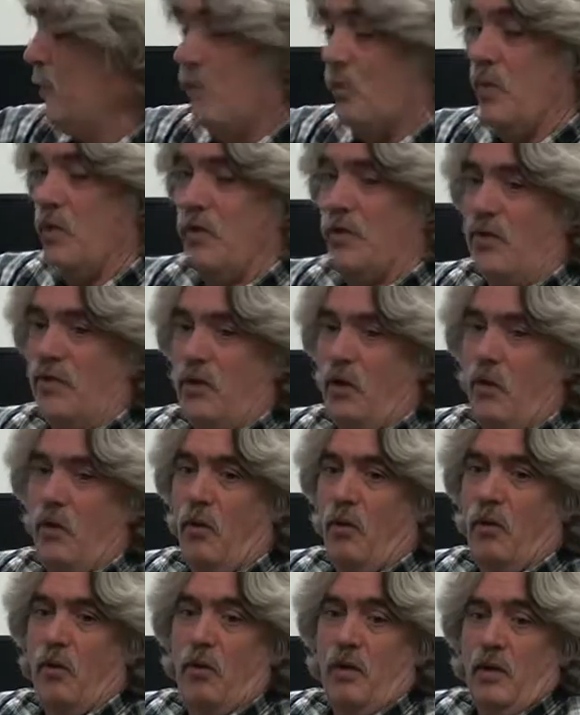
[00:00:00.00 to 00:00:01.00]
with
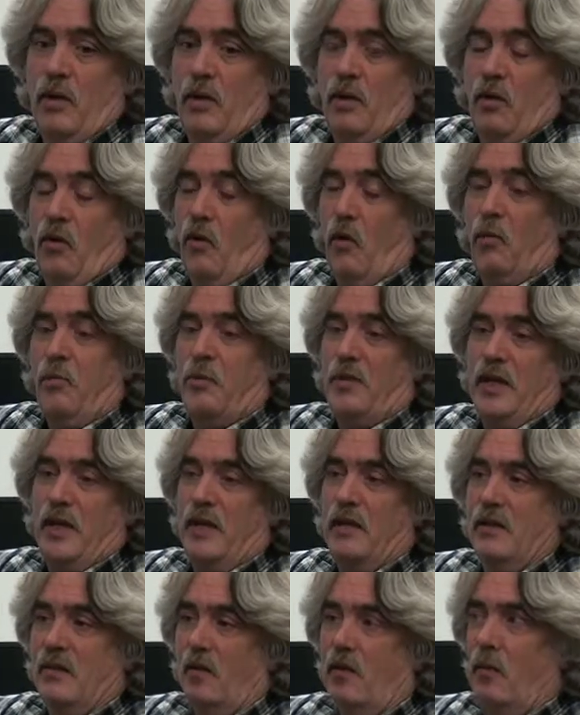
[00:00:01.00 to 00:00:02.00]
no
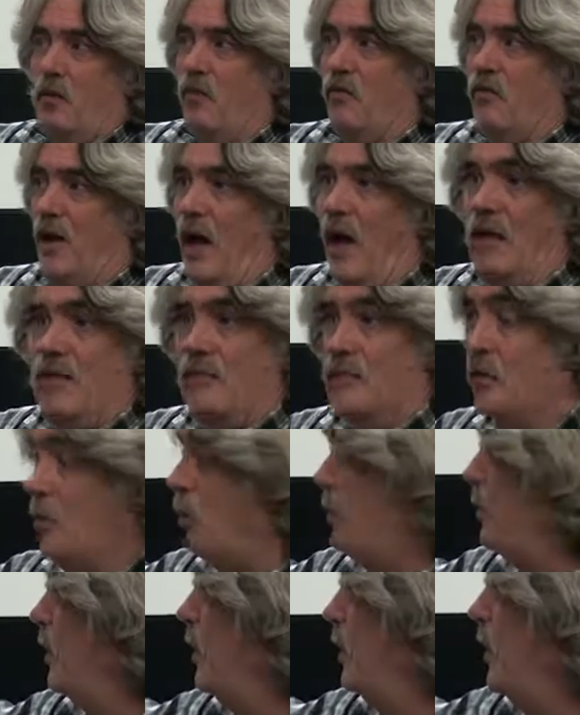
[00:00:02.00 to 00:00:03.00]
opening, no valves
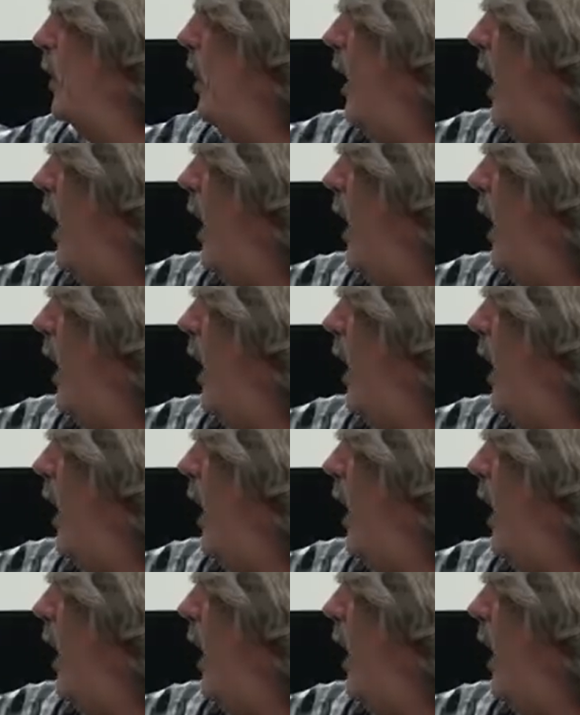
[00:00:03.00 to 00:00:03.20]
open, and